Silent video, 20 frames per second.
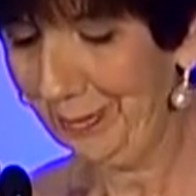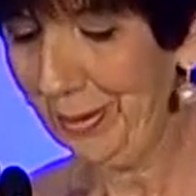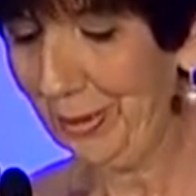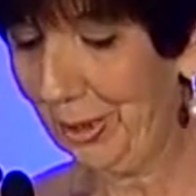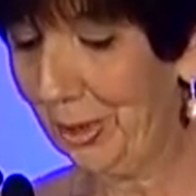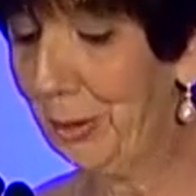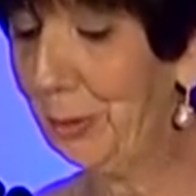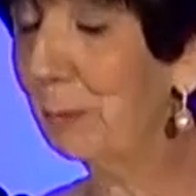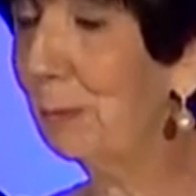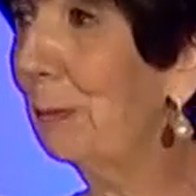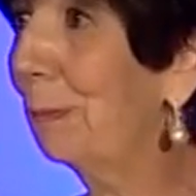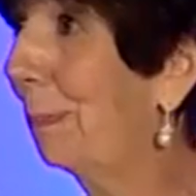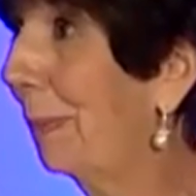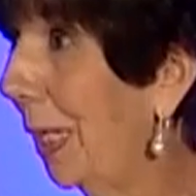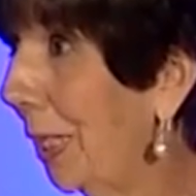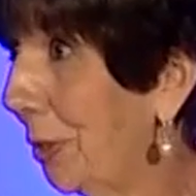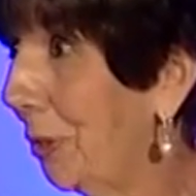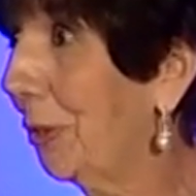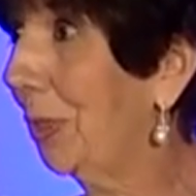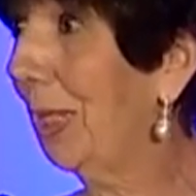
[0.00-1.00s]
Can you
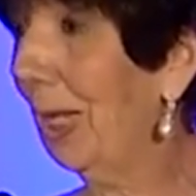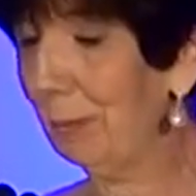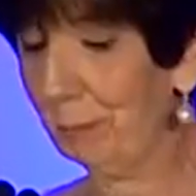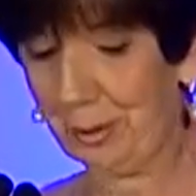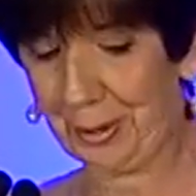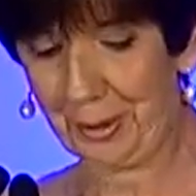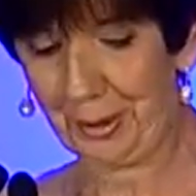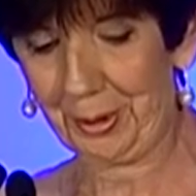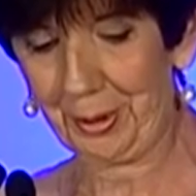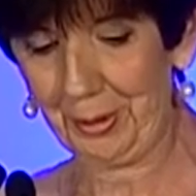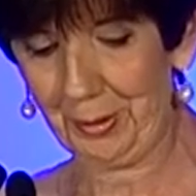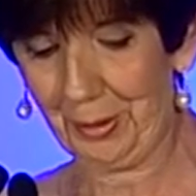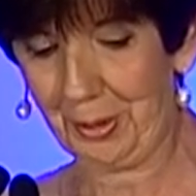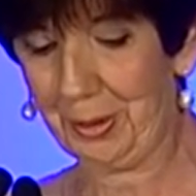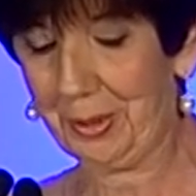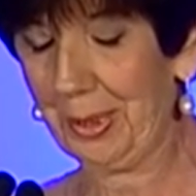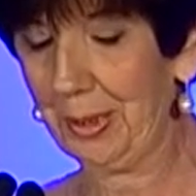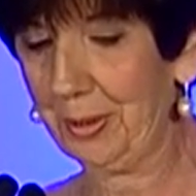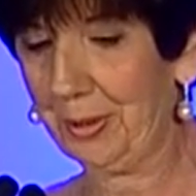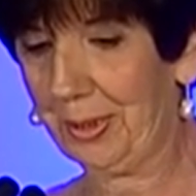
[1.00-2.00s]
imagine how ridiculous
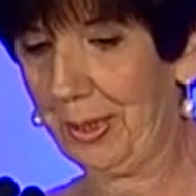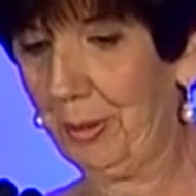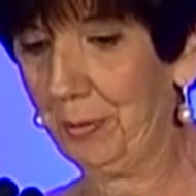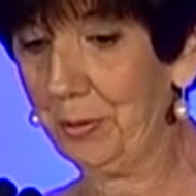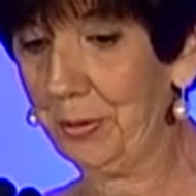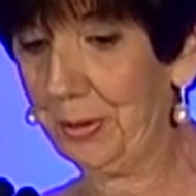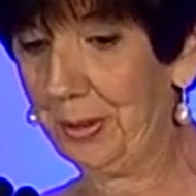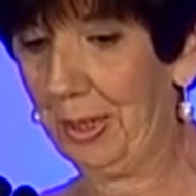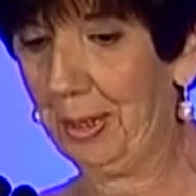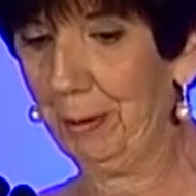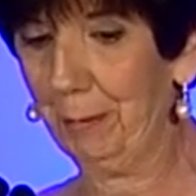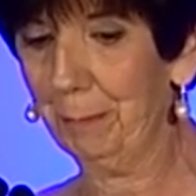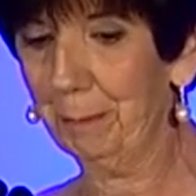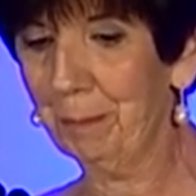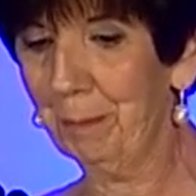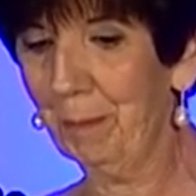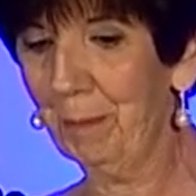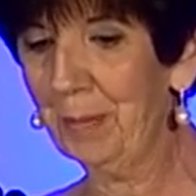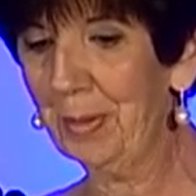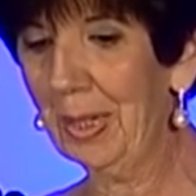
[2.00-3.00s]
that sounds now?
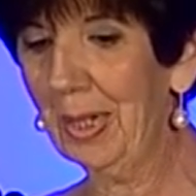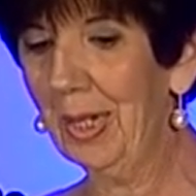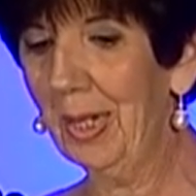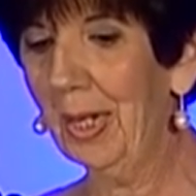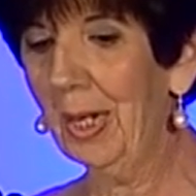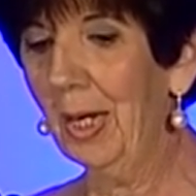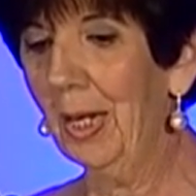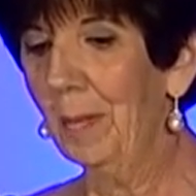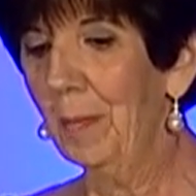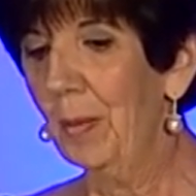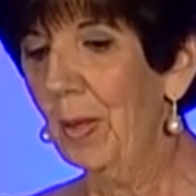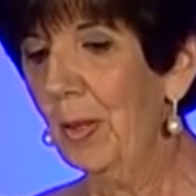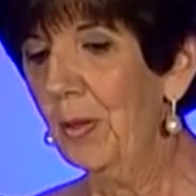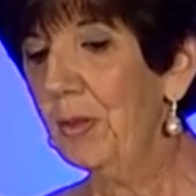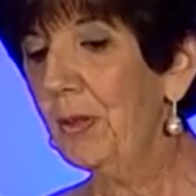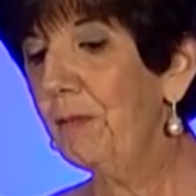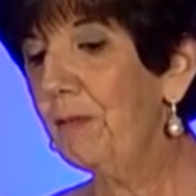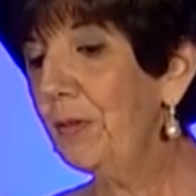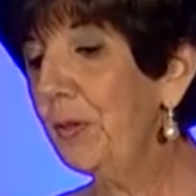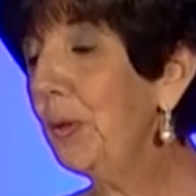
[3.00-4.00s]

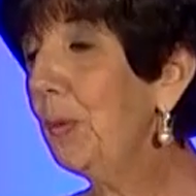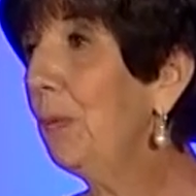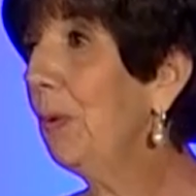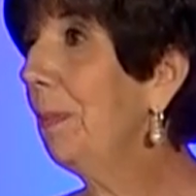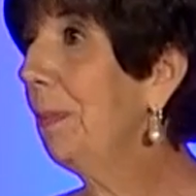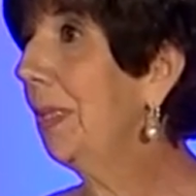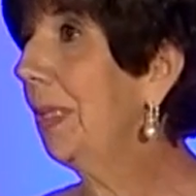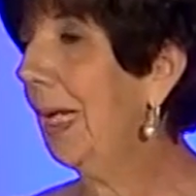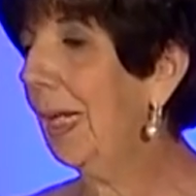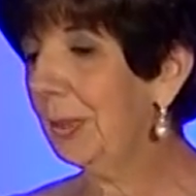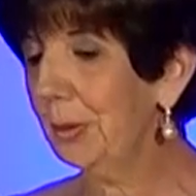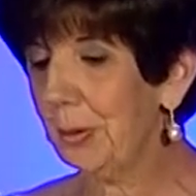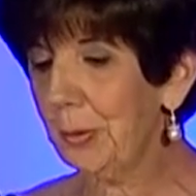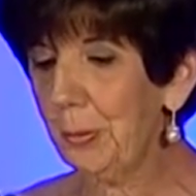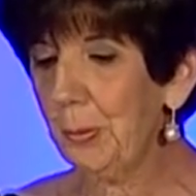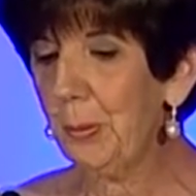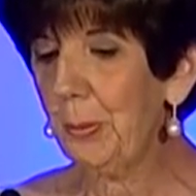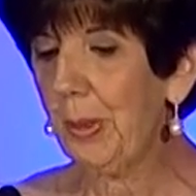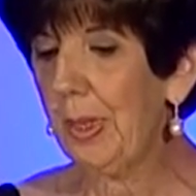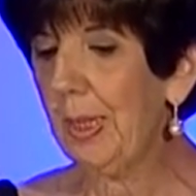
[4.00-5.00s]
The few women I
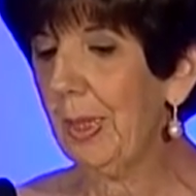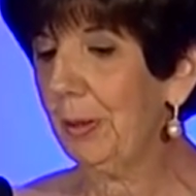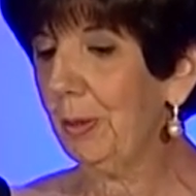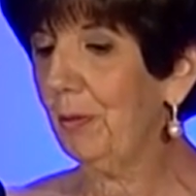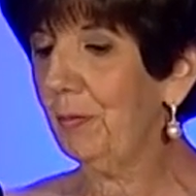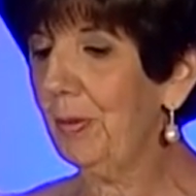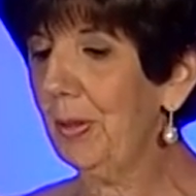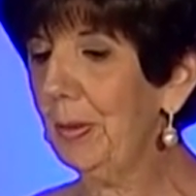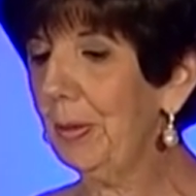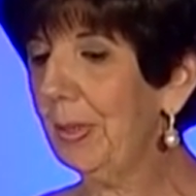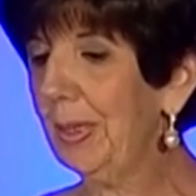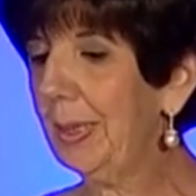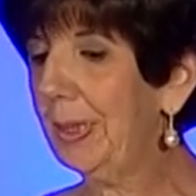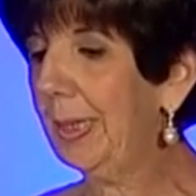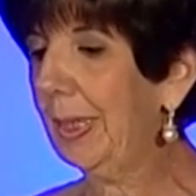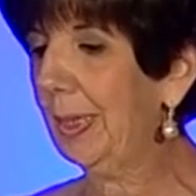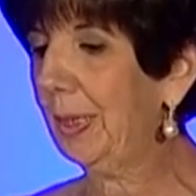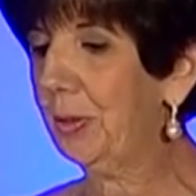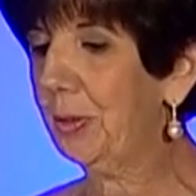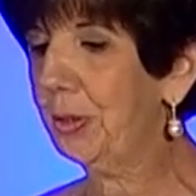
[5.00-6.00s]
knew who had ovarian
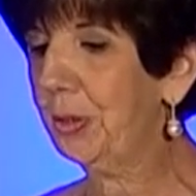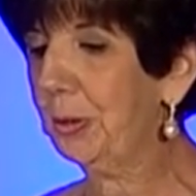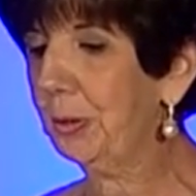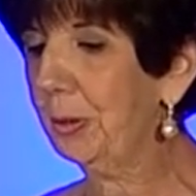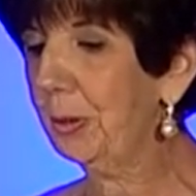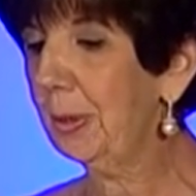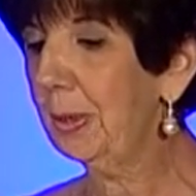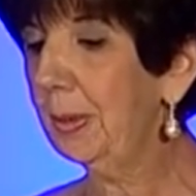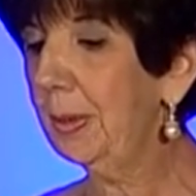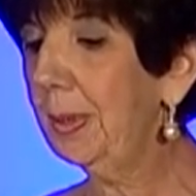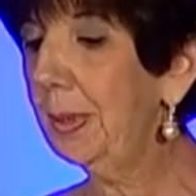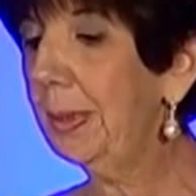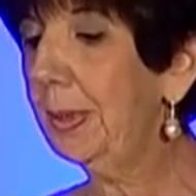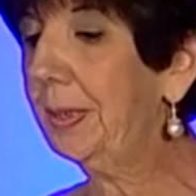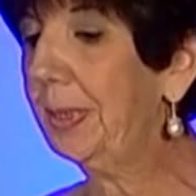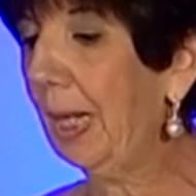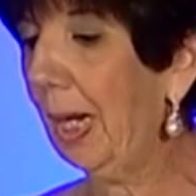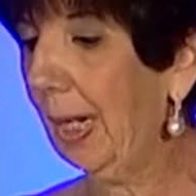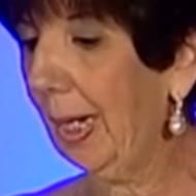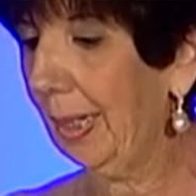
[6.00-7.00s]
cancer
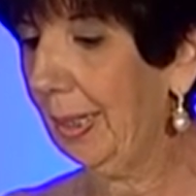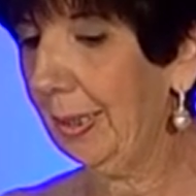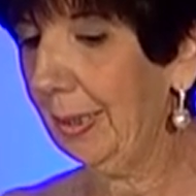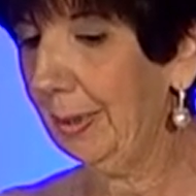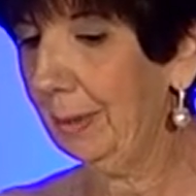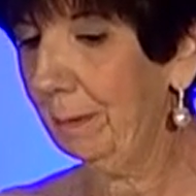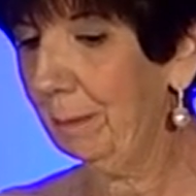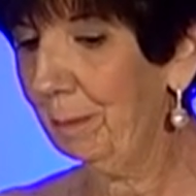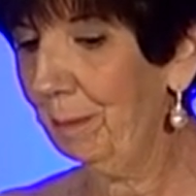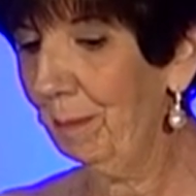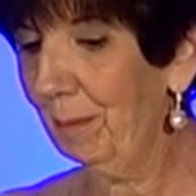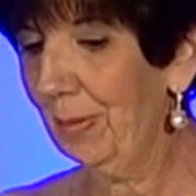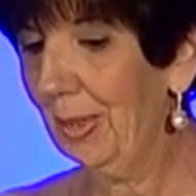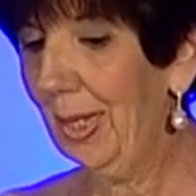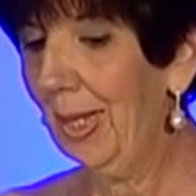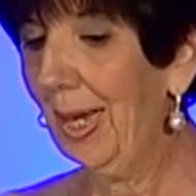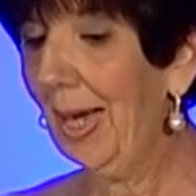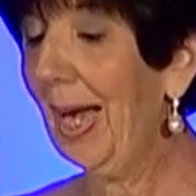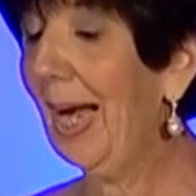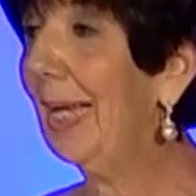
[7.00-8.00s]
died.
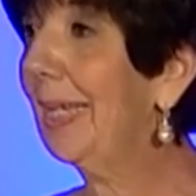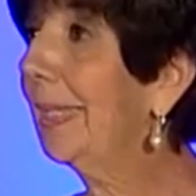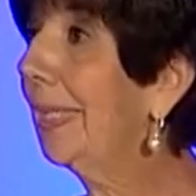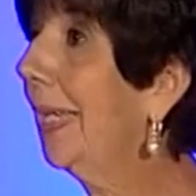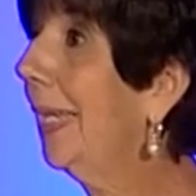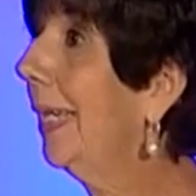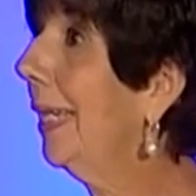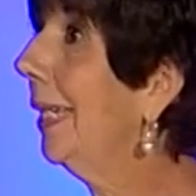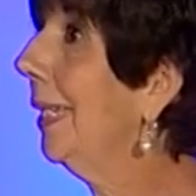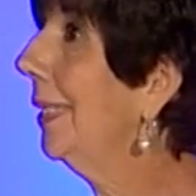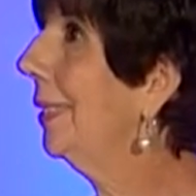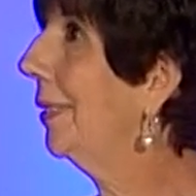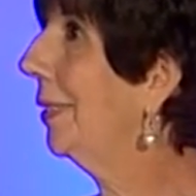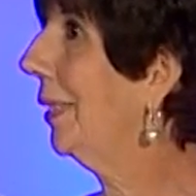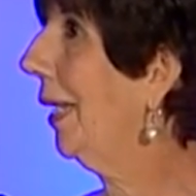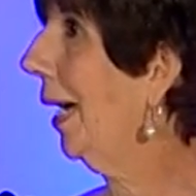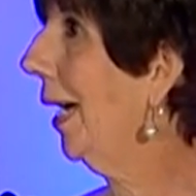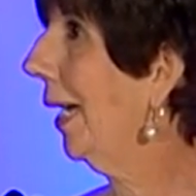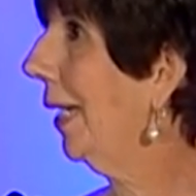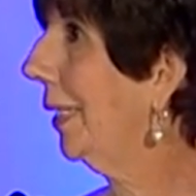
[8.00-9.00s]
I can't
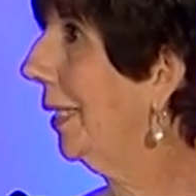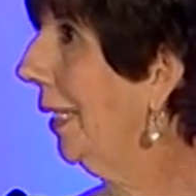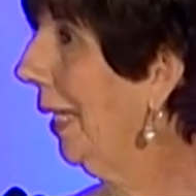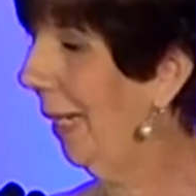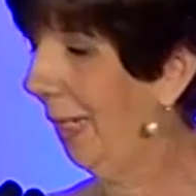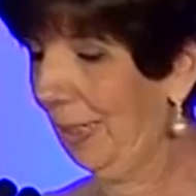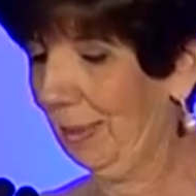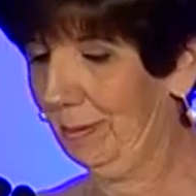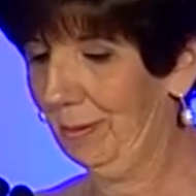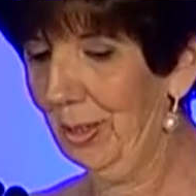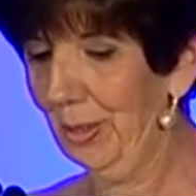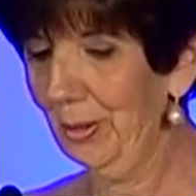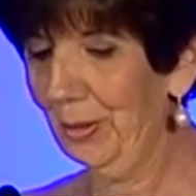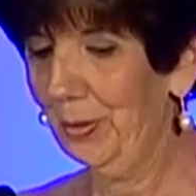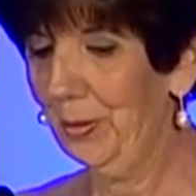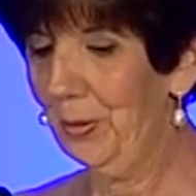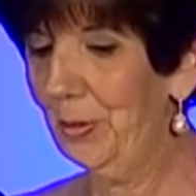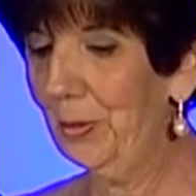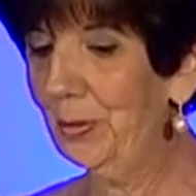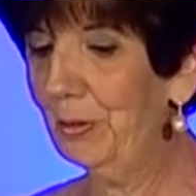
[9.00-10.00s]
die yet,
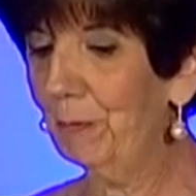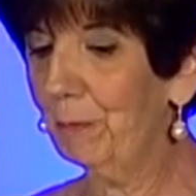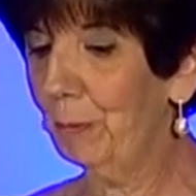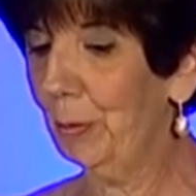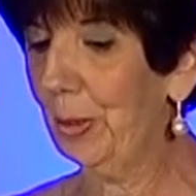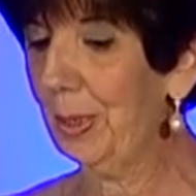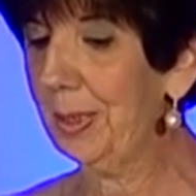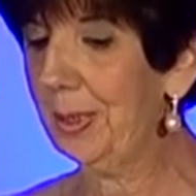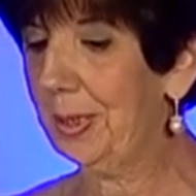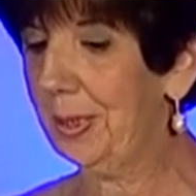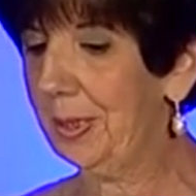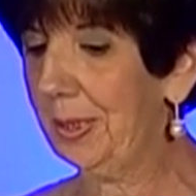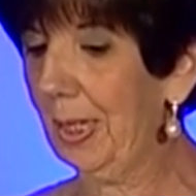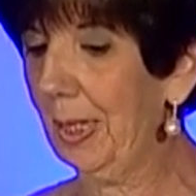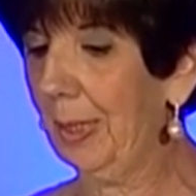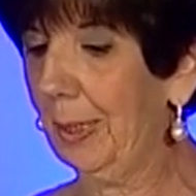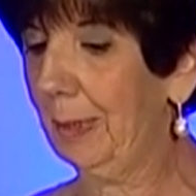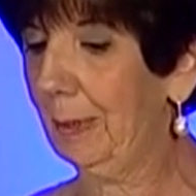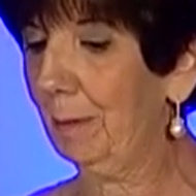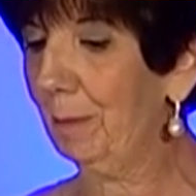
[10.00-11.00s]
the voice is
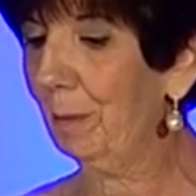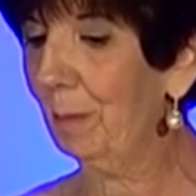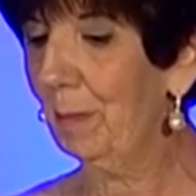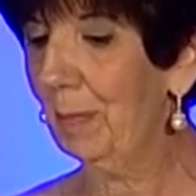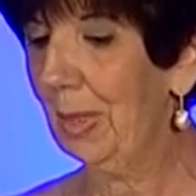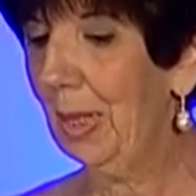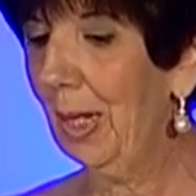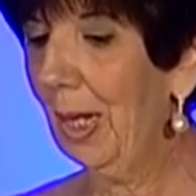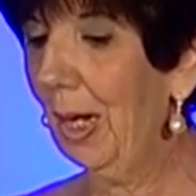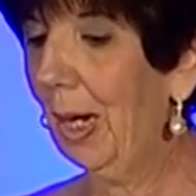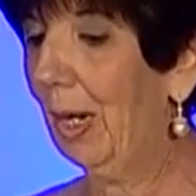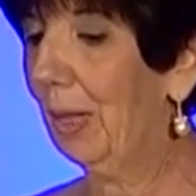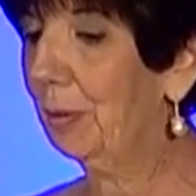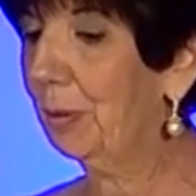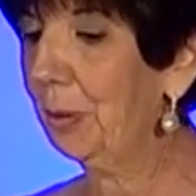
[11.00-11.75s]
saying. Our